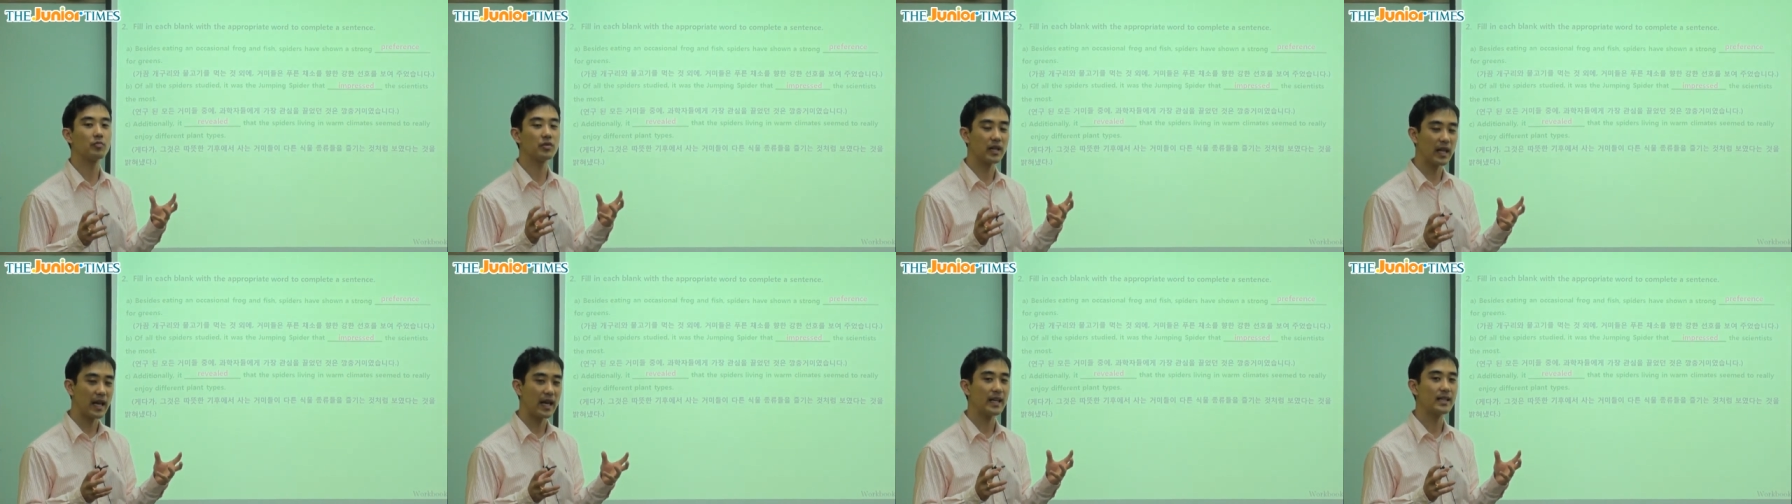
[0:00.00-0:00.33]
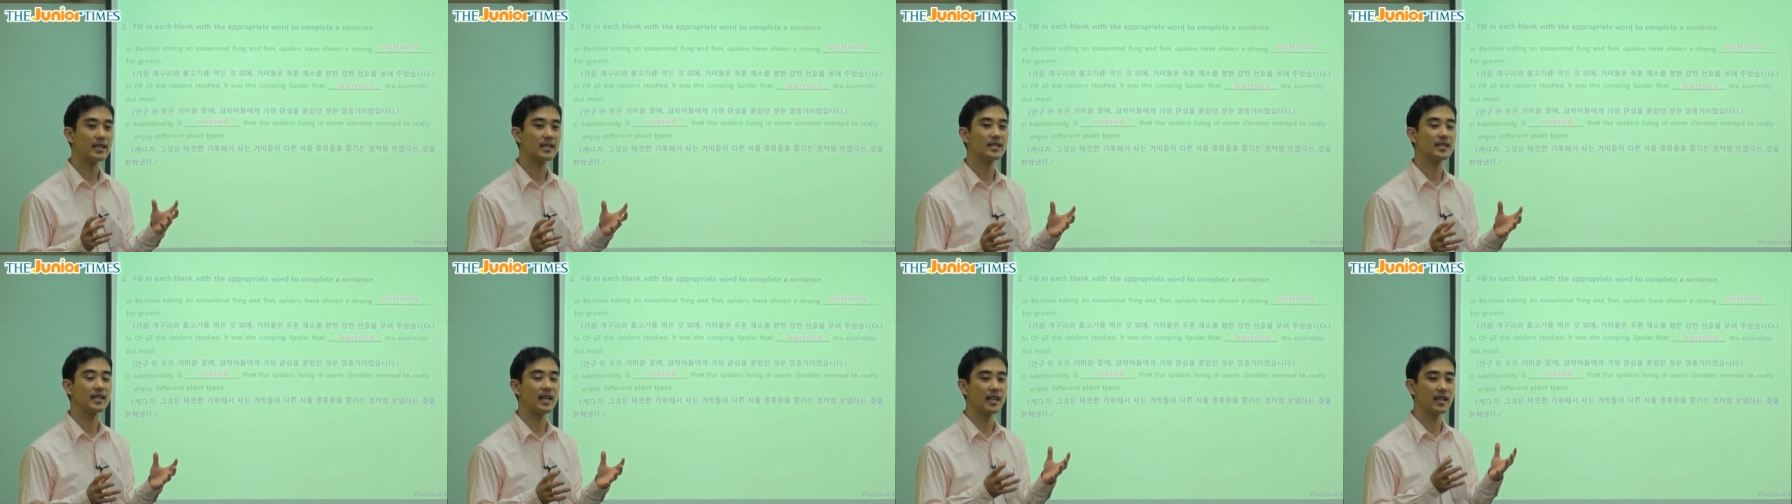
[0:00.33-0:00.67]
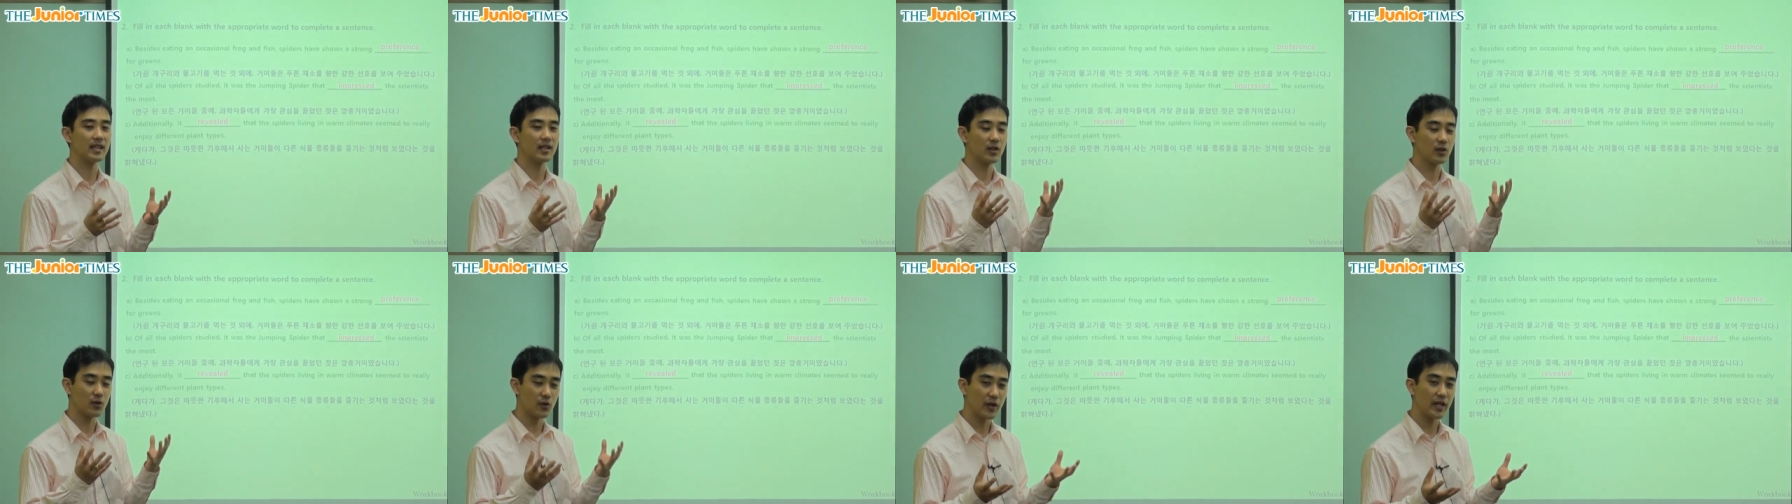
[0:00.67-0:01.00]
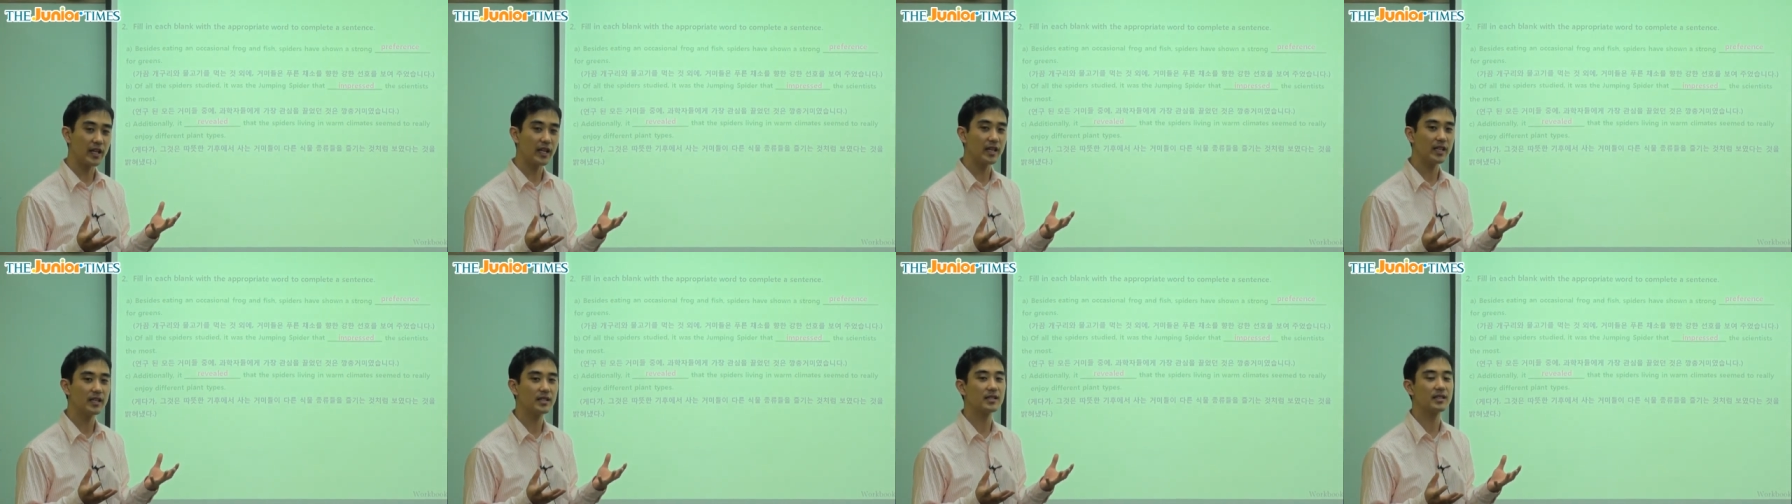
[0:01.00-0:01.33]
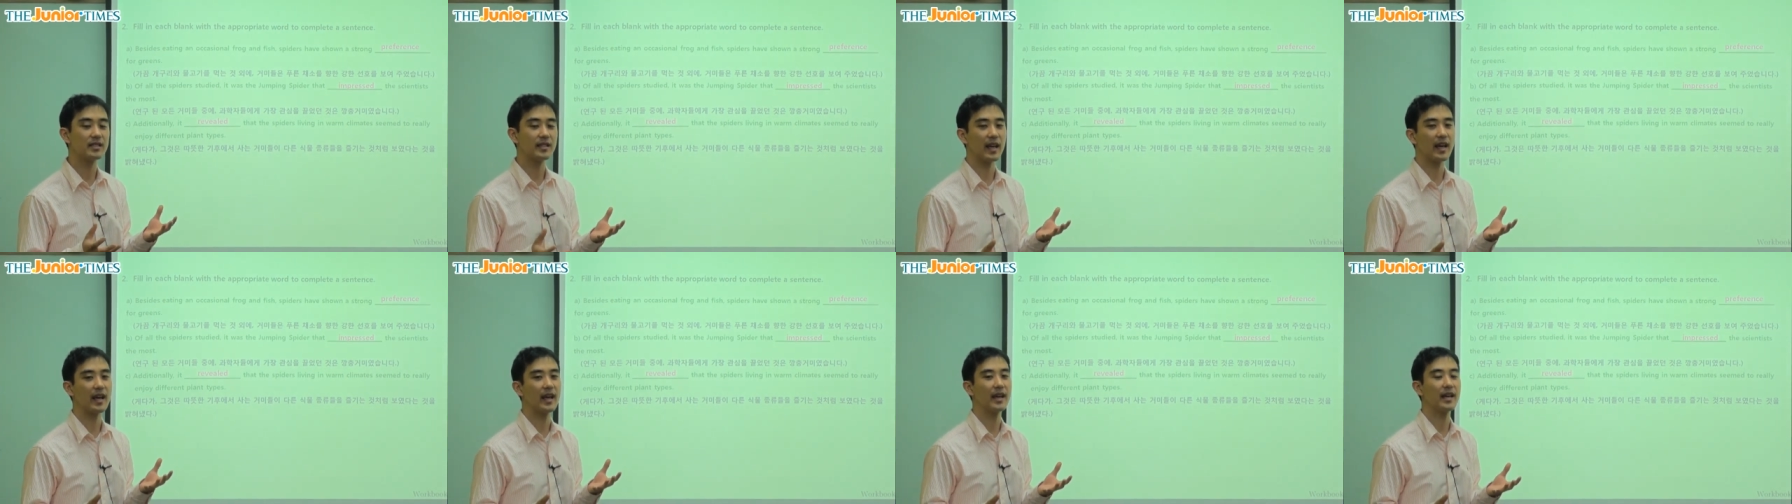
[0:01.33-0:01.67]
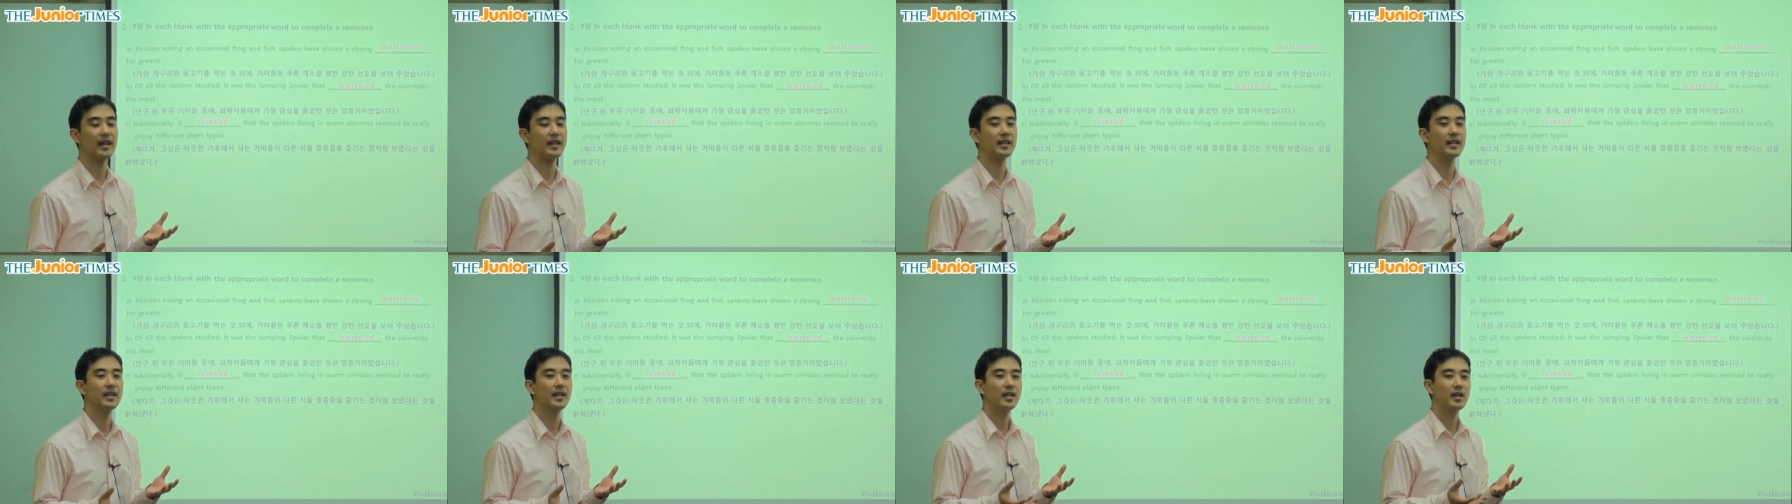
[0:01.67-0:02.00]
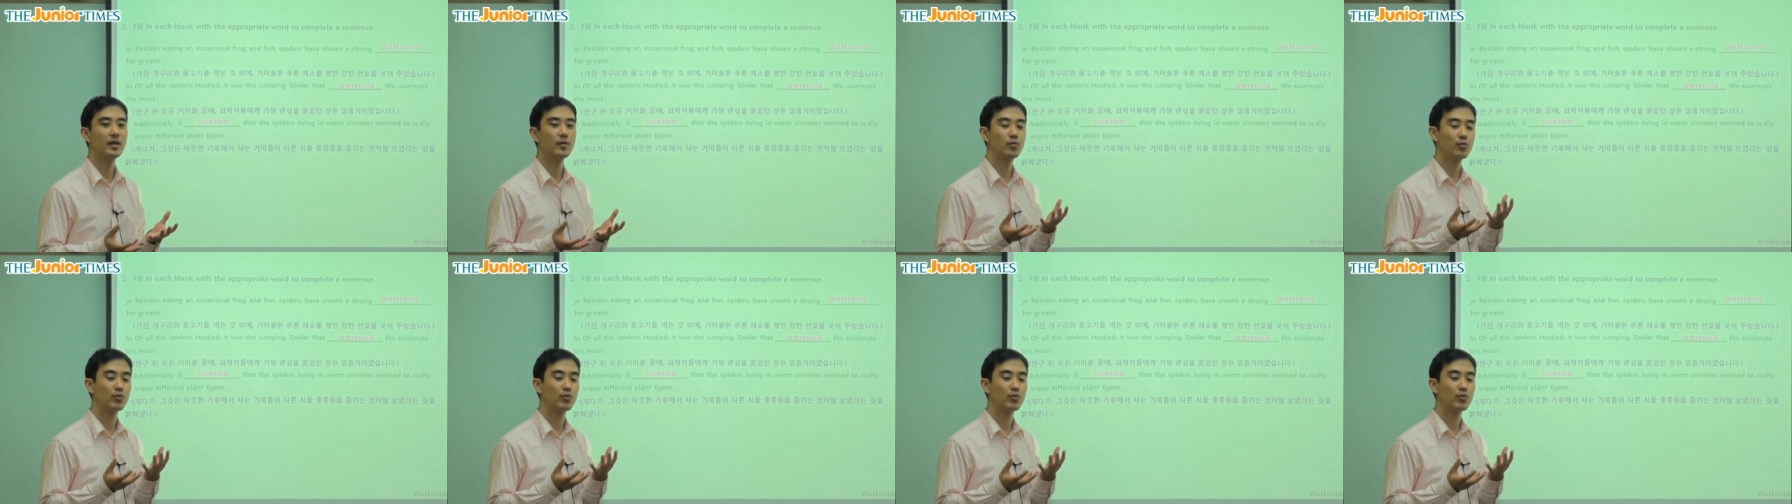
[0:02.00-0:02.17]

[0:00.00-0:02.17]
plants and greens than